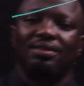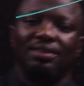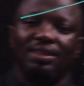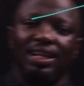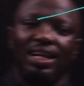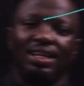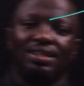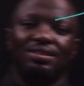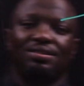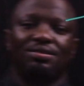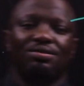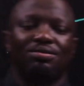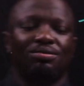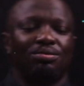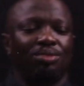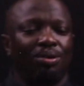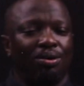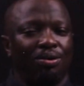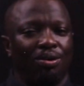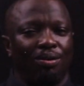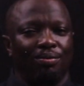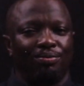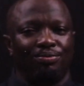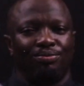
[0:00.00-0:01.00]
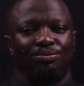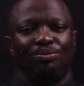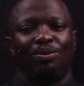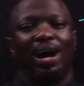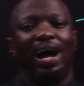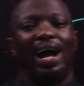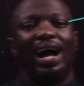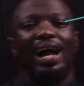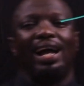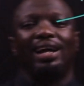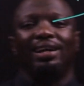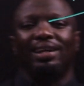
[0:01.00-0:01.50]
let's talk of
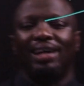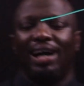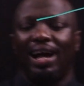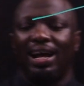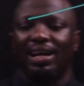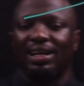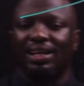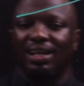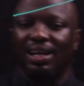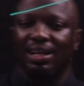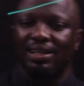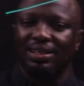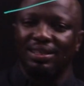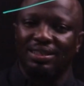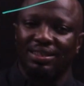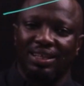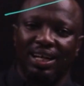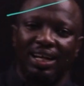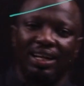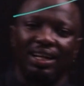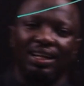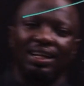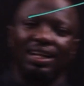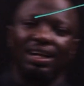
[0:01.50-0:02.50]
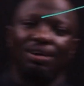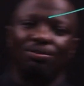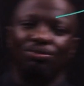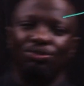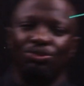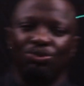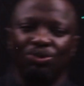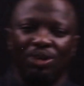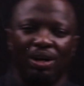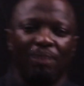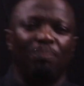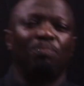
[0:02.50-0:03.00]
why ICAN decided that we
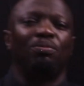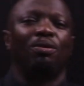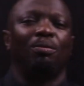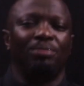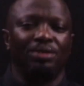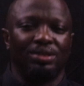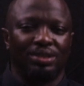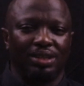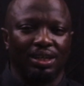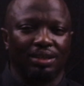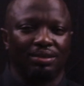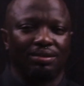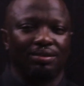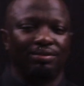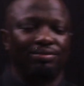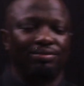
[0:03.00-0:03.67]
should have public sector